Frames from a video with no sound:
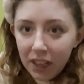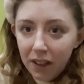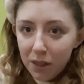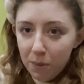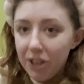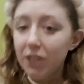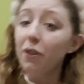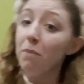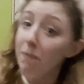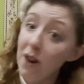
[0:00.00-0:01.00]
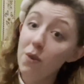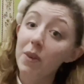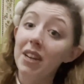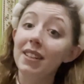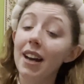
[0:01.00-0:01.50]
on this project for about a
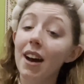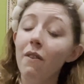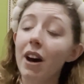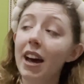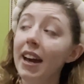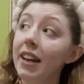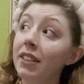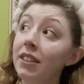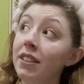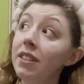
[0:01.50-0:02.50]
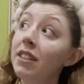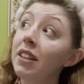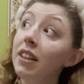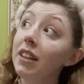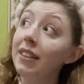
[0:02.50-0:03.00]
week now, and
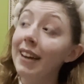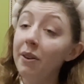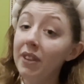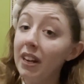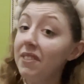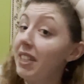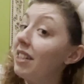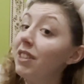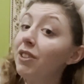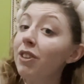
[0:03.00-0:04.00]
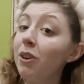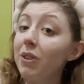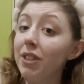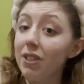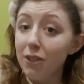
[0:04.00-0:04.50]
now that I've sent in the
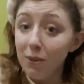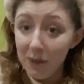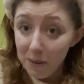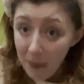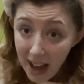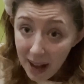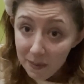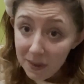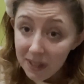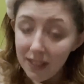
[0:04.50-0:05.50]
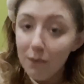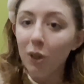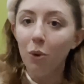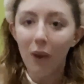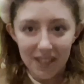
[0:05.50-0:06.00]
notice to Miss Babs
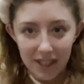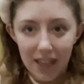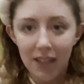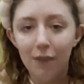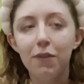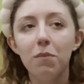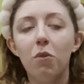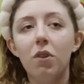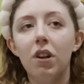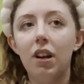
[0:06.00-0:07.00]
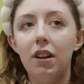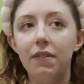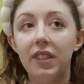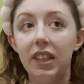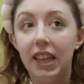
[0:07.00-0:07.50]
requesting for more
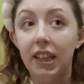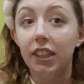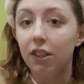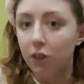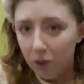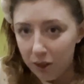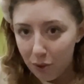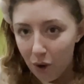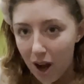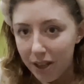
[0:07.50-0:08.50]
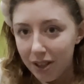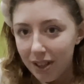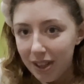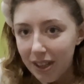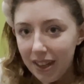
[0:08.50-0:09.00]
of the Killington Goldenrod,
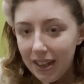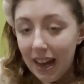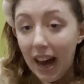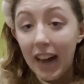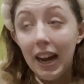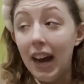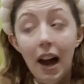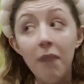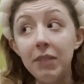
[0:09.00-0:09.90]
I'm